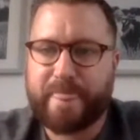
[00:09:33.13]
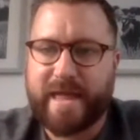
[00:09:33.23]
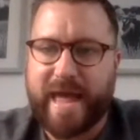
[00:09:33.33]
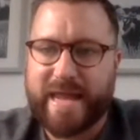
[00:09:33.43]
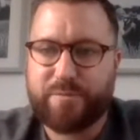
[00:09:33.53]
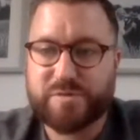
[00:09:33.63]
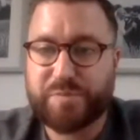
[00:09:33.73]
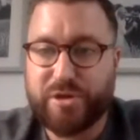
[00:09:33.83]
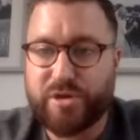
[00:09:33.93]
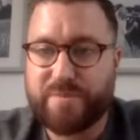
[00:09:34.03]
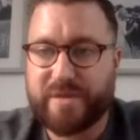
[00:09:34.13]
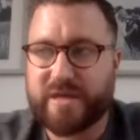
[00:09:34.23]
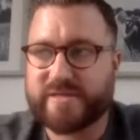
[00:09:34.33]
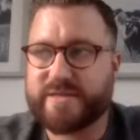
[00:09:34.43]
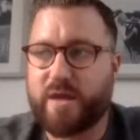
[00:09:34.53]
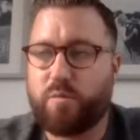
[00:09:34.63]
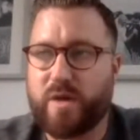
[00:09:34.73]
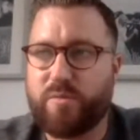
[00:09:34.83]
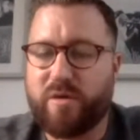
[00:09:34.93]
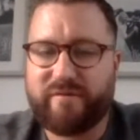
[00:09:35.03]
And it was purely because, you know,
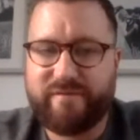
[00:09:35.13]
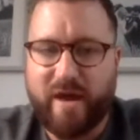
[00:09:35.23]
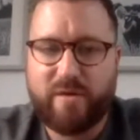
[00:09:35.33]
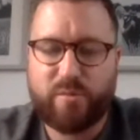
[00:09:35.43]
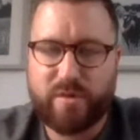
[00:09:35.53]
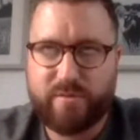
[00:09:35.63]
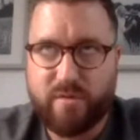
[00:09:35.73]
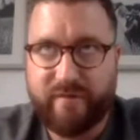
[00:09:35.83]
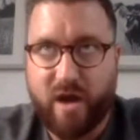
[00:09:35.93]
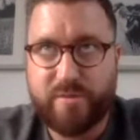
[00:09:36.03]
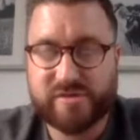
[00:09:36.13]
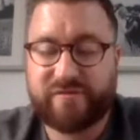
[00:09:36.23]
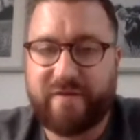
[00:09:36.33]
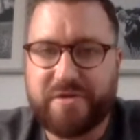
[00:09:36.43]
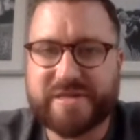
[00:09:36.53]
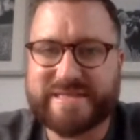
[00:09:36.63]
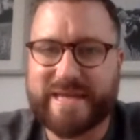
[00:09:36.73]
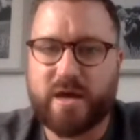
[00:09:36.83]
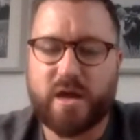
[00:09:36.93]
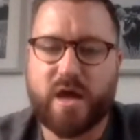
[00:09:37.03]
we were very much
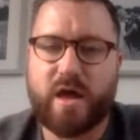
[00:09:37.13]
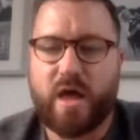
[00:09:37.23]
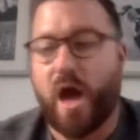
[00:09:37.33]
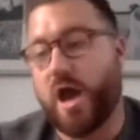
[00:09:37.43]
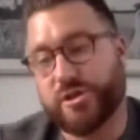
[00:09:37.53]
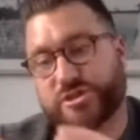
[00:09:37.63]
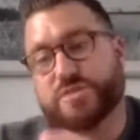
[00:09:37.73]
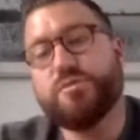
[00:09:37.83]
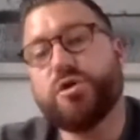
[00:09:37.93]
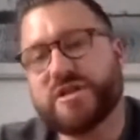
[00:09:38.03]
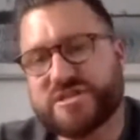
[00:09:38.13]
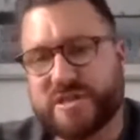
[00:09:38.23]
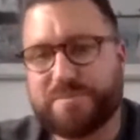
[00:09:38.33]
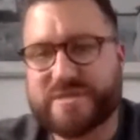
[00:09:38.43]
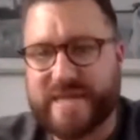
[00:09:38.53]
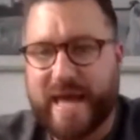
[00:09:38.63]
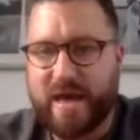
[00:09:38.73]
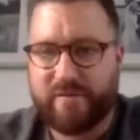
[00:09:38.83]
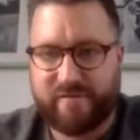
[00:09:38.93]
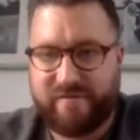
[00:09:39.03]
focusing on a smaller subset
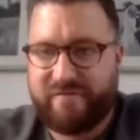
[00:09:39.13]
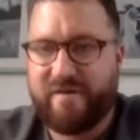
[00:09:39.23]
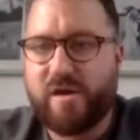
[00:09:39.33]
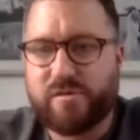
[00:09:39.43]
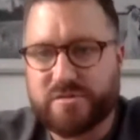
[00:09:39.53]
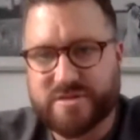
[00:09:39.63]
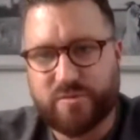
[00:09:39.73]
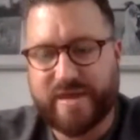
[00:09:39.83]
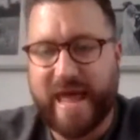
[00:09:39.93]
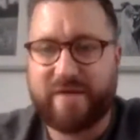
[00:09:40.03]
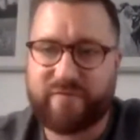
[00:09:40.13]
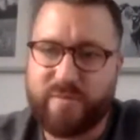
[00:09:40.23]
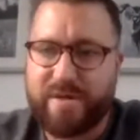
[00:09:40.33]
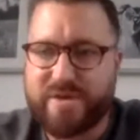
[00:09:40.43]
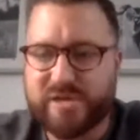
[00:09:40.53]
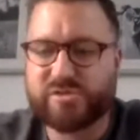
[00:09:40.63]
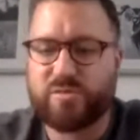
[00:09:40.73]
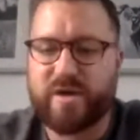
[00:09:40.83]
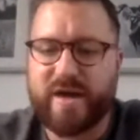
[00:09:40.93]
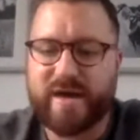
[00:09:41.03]
of referrals that we had from our
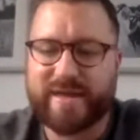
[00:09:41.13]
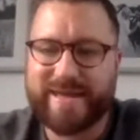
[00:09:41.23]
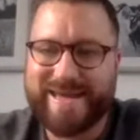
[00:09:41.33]
initial work